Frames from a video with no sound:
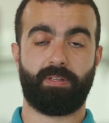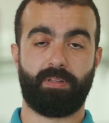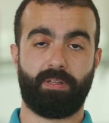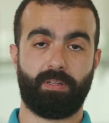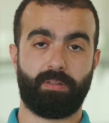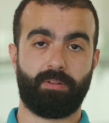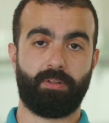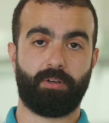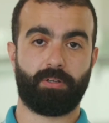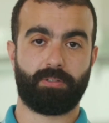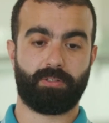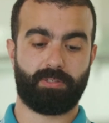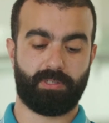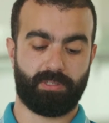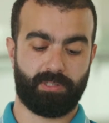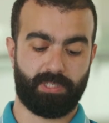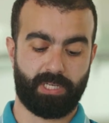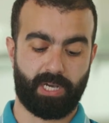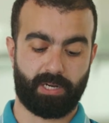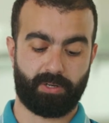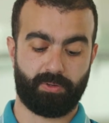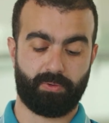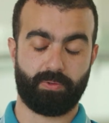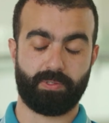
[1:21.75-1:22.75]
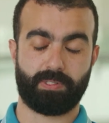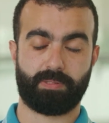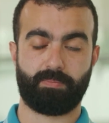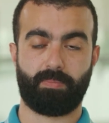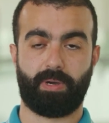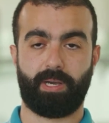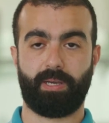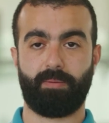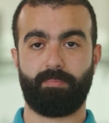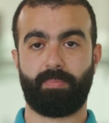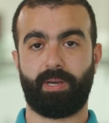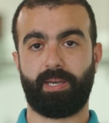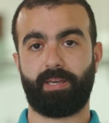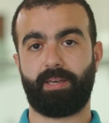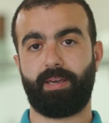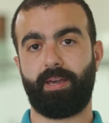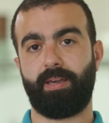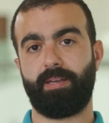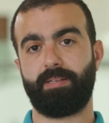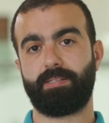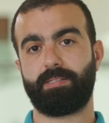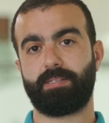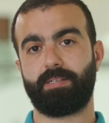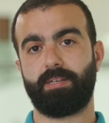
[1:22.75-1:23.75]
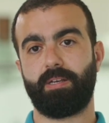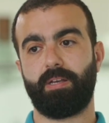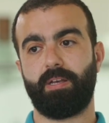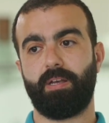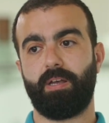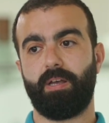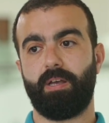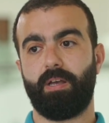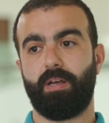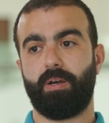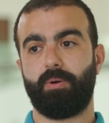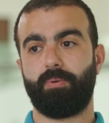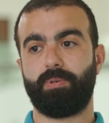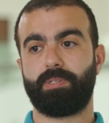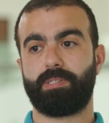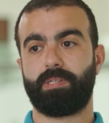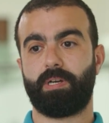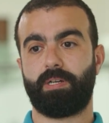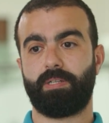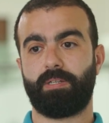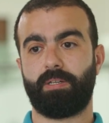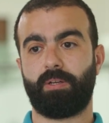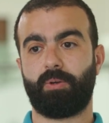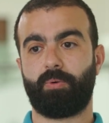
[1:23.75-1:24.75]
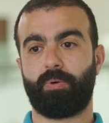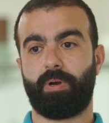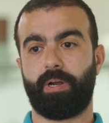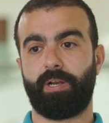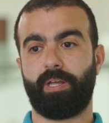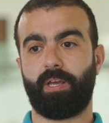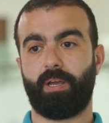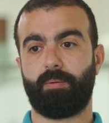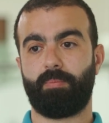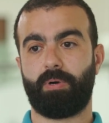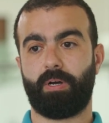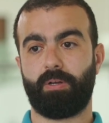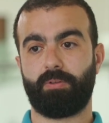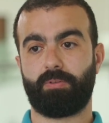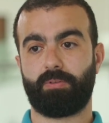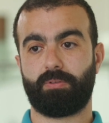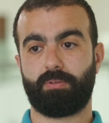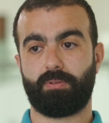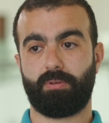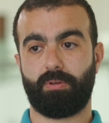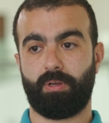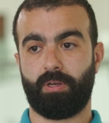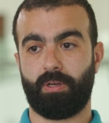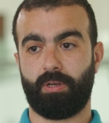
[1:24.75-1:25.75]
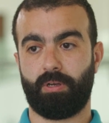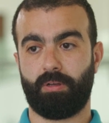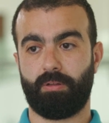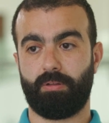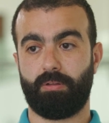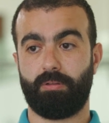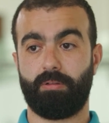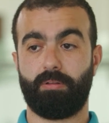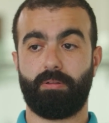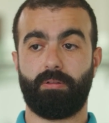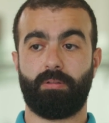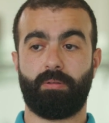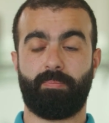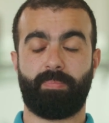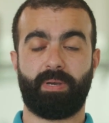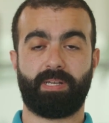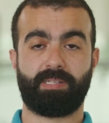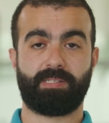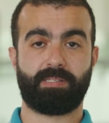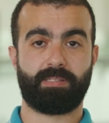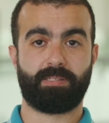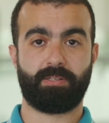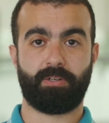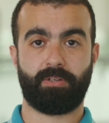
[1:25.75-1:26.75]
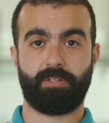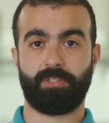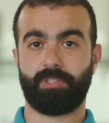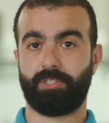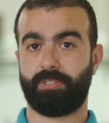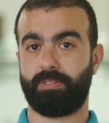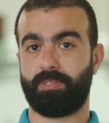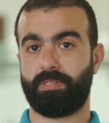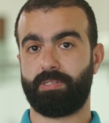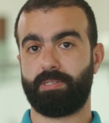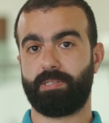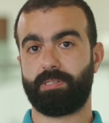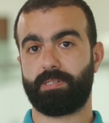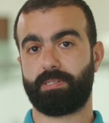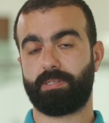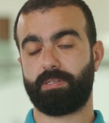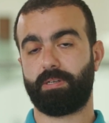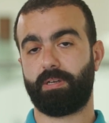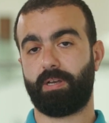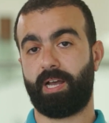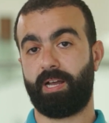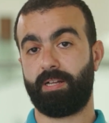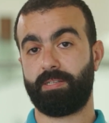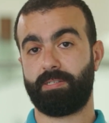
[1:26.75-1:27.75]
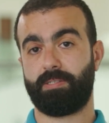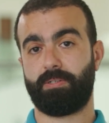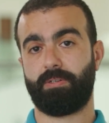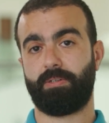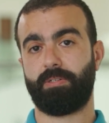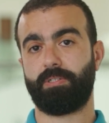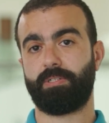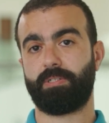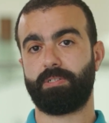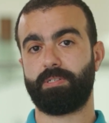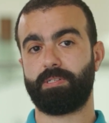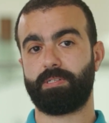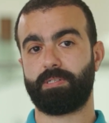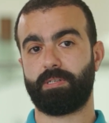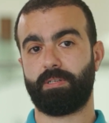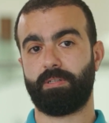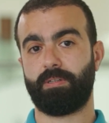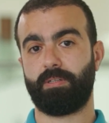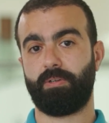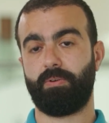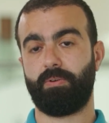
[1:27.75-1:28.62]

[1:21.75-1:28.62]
the doctor diagnosed my case, we started inquiring about the best surgeons, hand surgeons in the